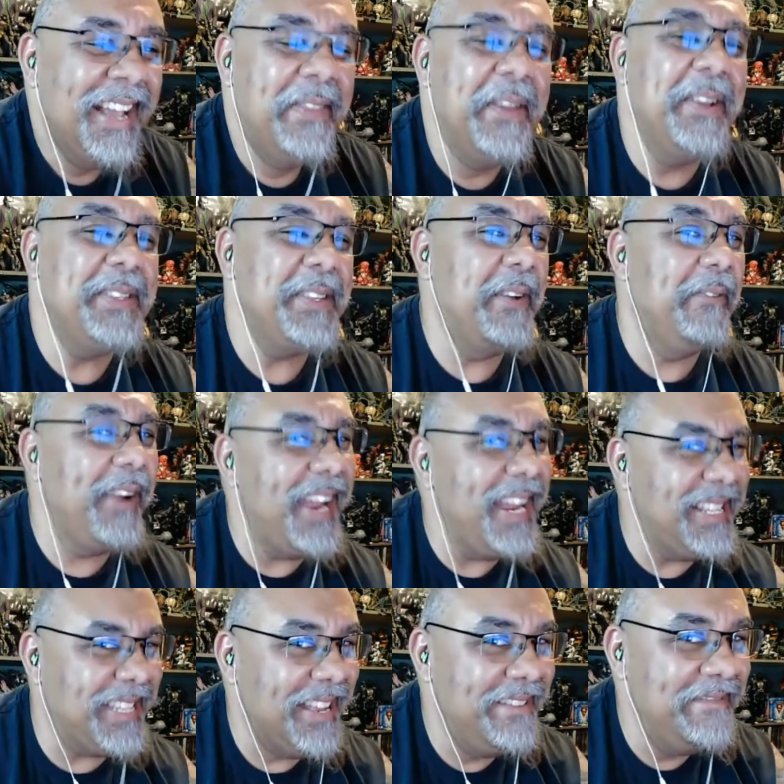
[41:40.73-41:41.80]
There's a
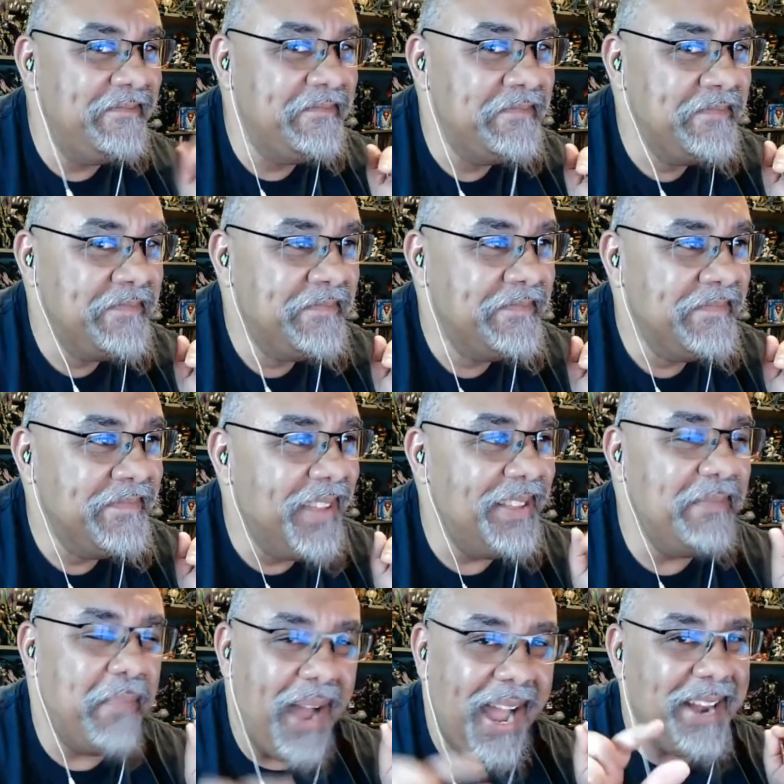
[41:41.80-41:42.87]
reason, a
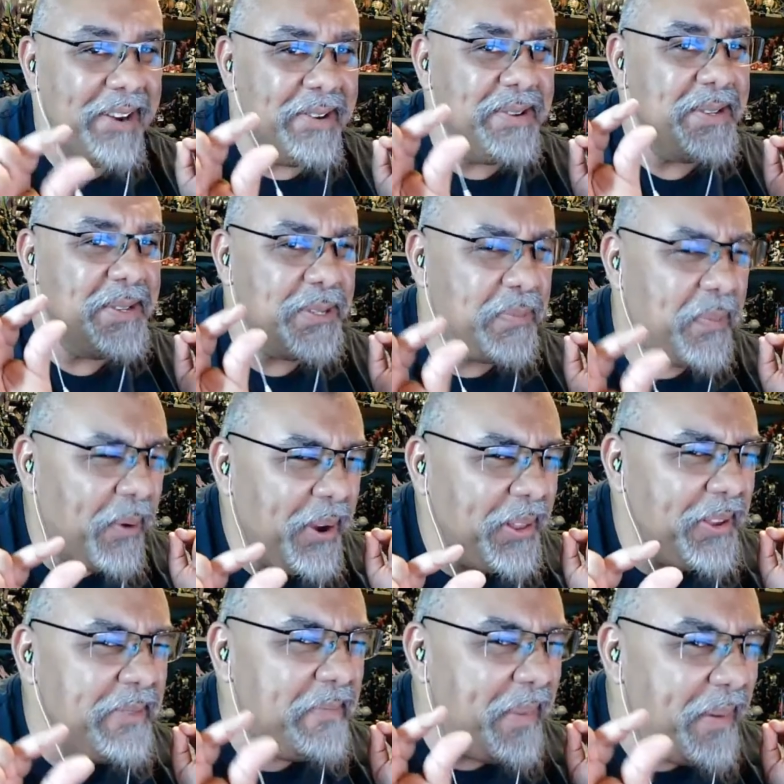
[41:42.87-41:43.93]
minor spoiler,